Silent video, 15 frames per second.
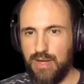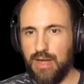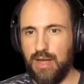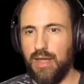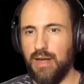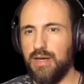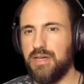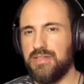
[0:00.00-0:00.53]

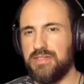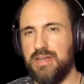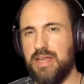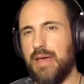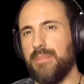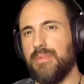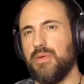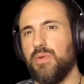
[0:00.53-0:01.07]
and it doesn't
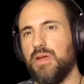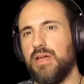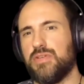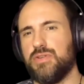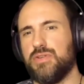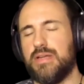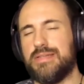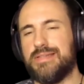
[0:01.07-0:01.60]
happen when I
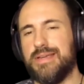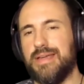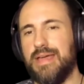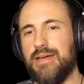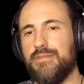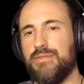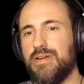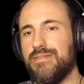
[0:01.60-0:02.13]
try to sing
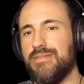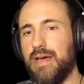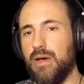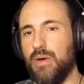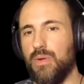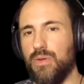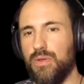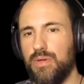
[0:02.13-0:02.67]
every
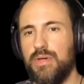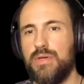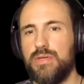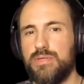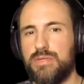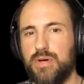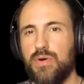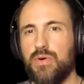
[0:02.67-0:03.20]
vowel.
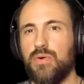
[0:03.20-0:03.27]
So